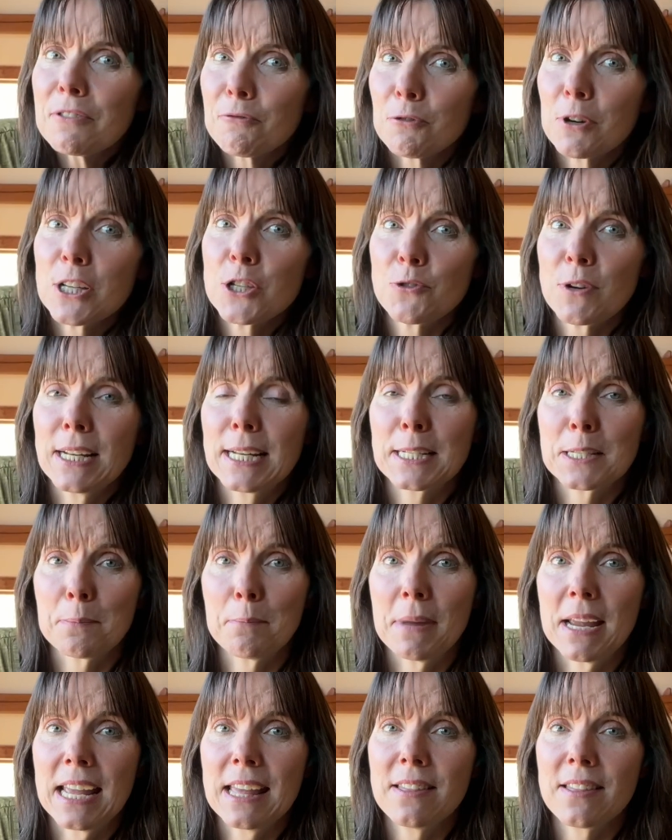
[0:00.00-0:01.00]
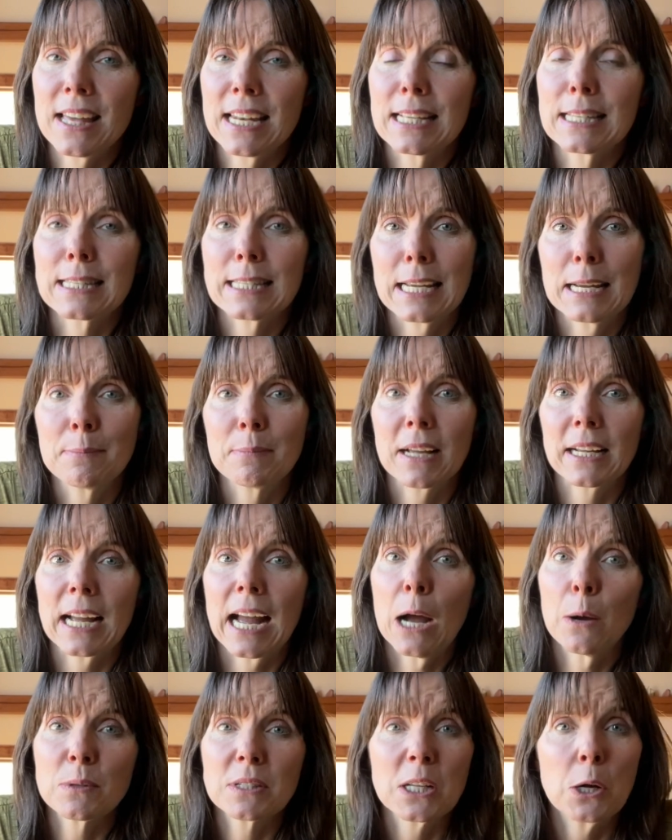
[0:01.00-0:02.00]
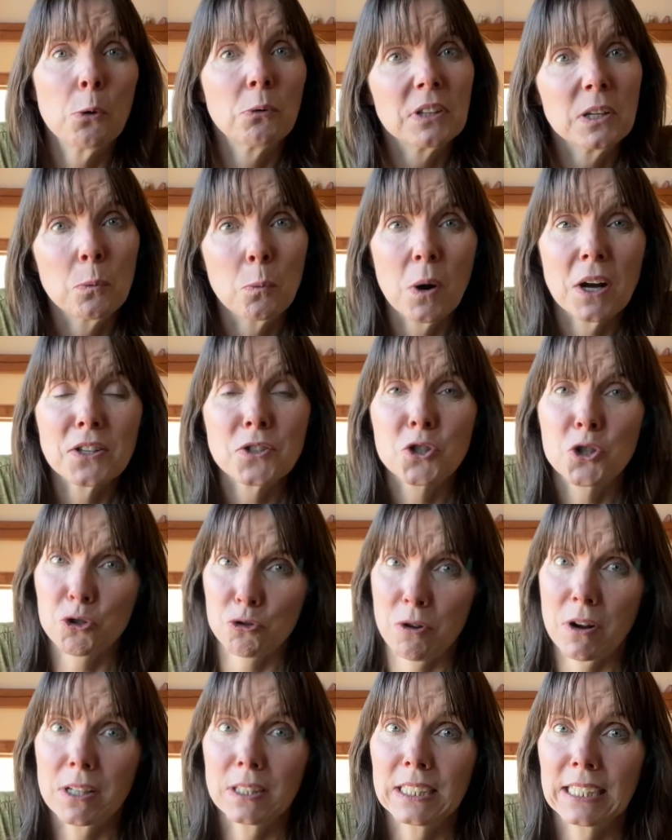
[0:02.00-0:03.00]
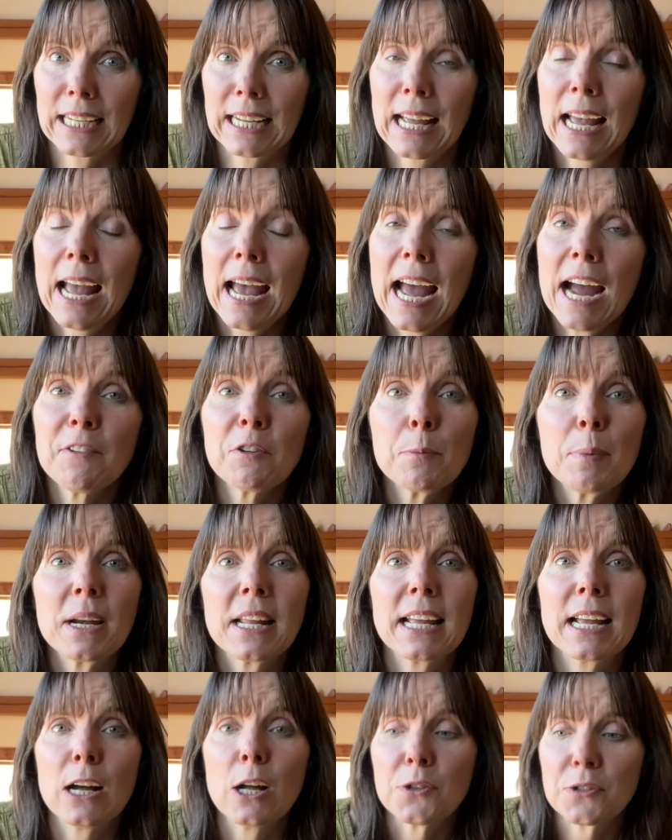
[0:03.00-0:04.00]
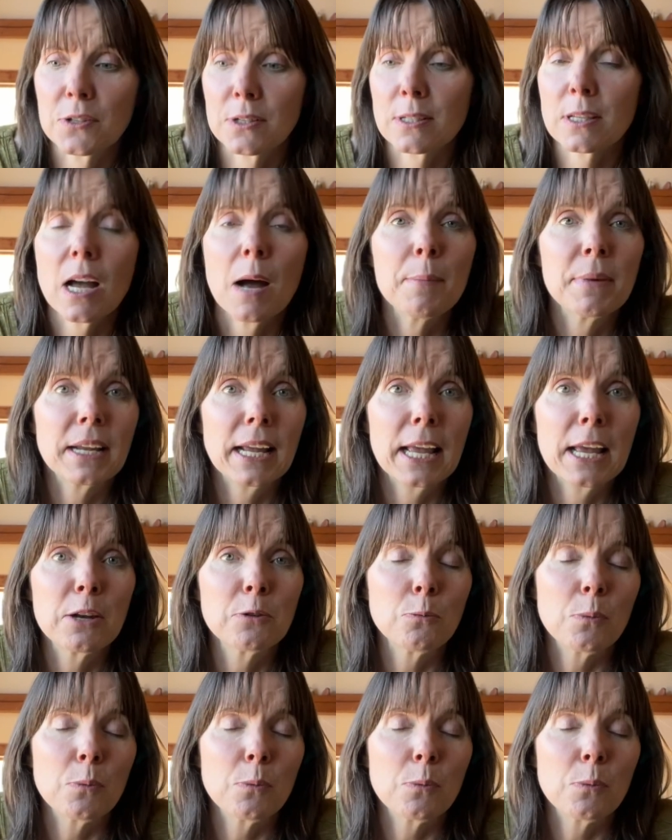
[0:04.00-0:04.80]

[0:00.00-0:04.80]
frustrating to me that it seemed like I was the only one struggling. Everybody else is coming in